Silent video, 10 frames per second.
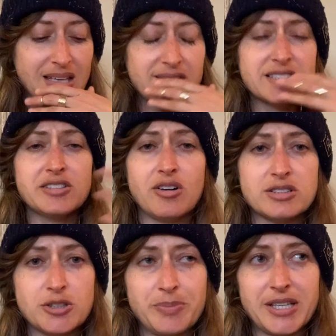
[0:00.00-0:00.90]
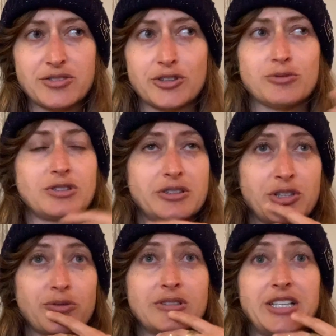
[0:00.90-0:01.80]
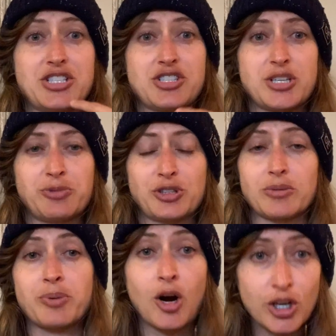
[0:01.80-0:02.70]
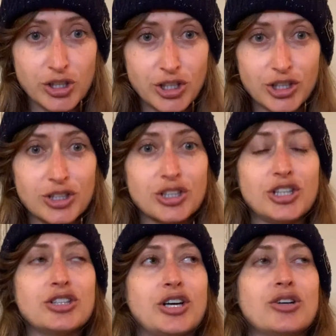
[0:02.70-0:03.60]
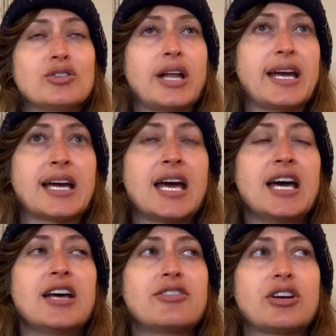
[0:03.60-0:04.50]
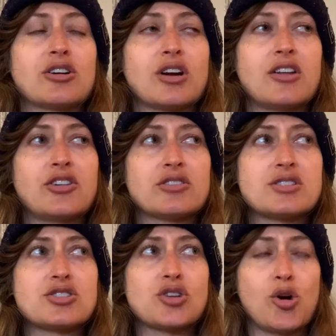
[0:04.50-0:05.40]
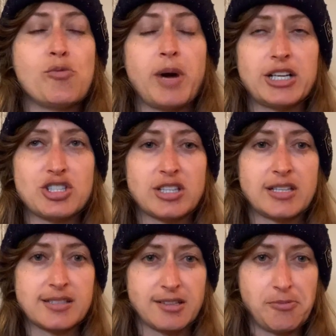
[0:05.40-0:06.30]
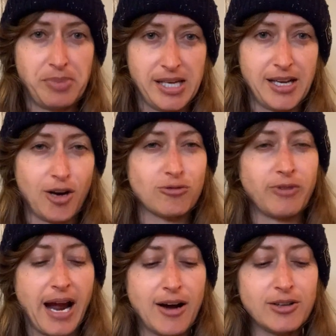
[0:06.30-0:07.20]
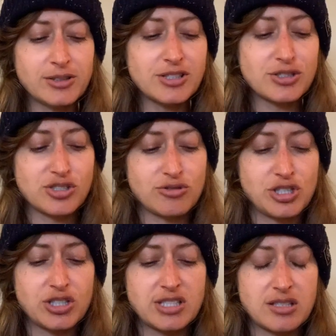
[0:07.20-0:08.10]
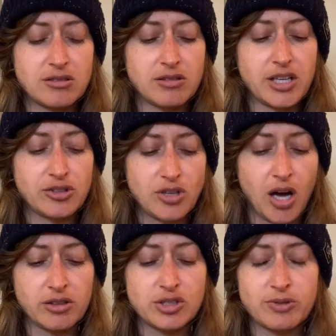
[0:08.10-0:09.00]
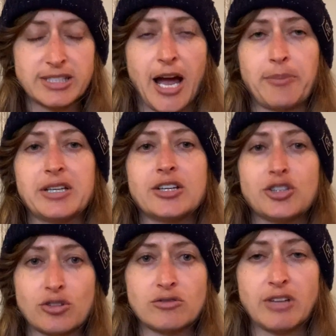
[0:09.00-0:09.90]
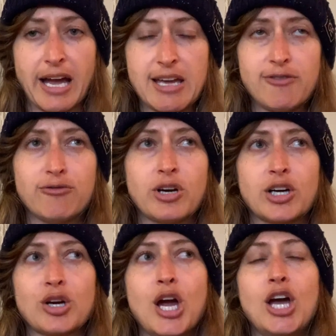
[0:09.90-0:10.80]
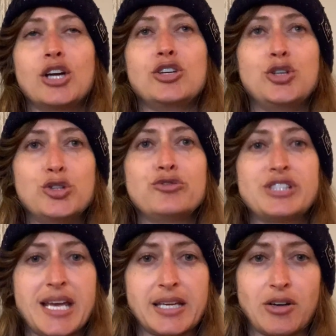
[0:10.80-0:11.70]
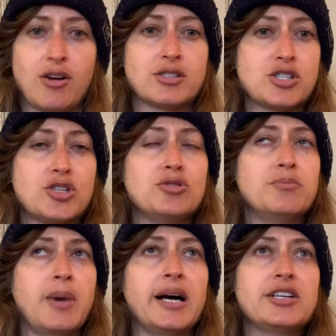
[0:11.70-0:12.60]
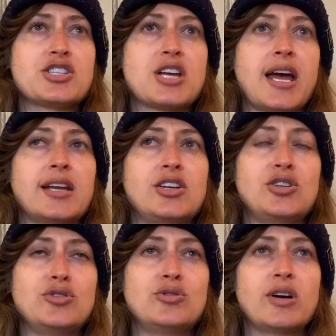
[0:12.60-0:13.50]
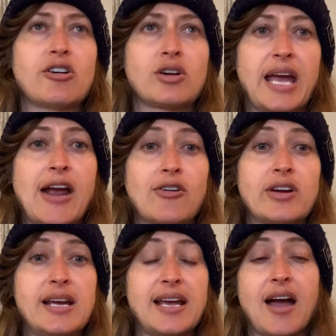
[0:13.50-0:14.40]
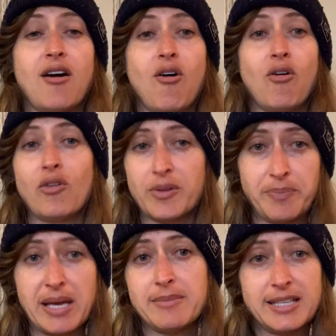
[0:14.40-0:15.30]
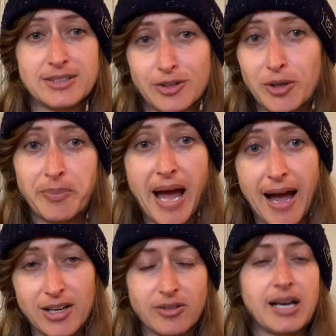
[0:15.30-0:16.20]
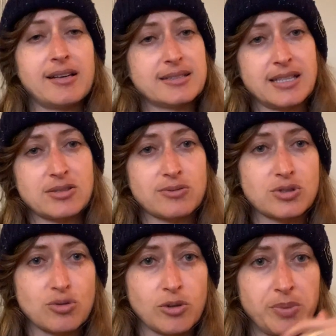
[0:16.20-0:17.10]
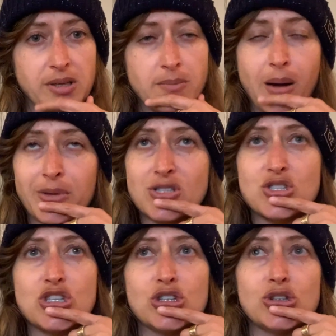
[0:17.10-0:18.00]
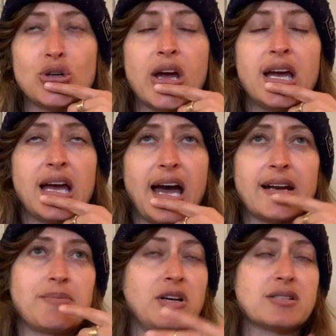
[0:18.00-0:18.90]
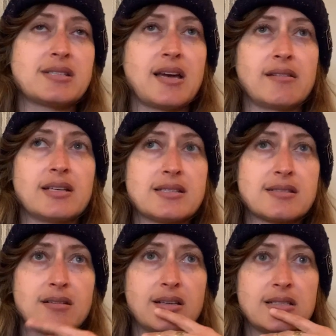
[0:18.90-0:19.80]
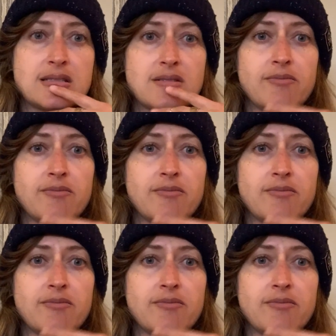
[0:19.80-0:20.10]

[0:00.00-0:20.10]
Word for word: this can also be in your, your relationship with your partner you know like there there's so much that this could be around so just acknowledge what's happening in your life where you've taken on too much and you are carrying all the babies on your back, right? Because that's what scorpion mamas do. And I'm not saying this is